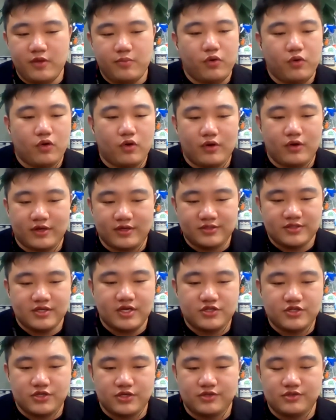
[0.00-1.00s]
people,
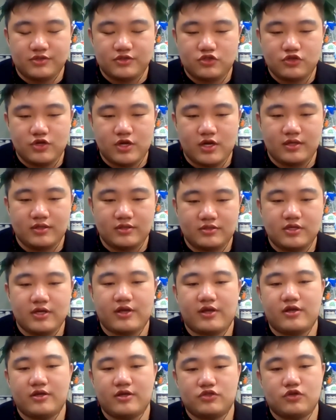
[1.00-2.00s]
organizations
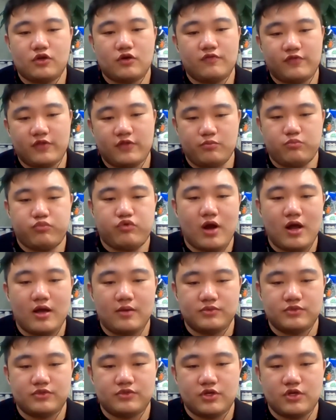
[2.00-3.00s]
trying to solve the
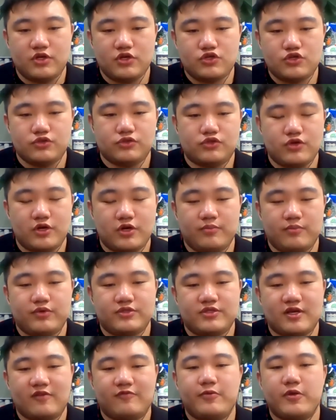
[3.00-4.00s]
problems, the issues,
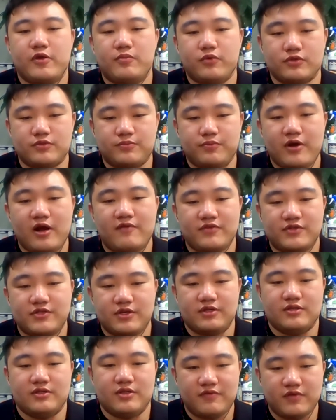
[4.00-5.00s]
trying to protect people's
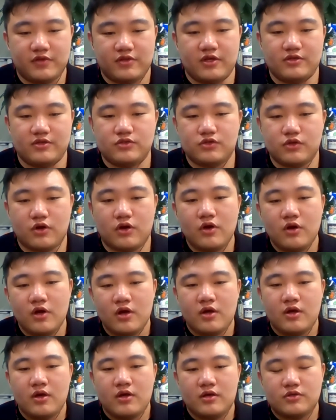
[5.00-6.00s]
privacy and everything.
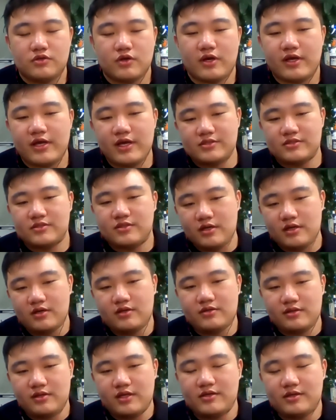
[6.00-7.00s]
So I
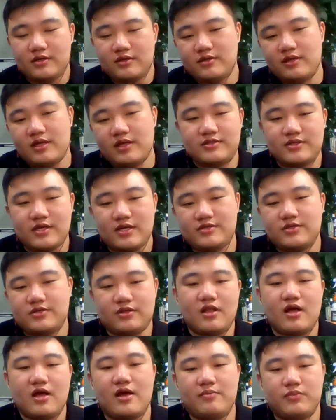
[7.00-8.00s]
guess that
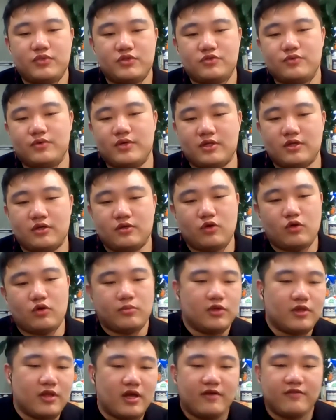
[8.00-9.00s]
sets a line between
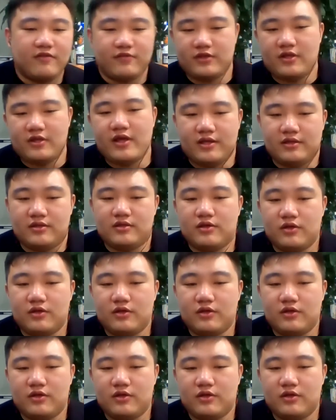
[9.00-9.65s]
the normal life and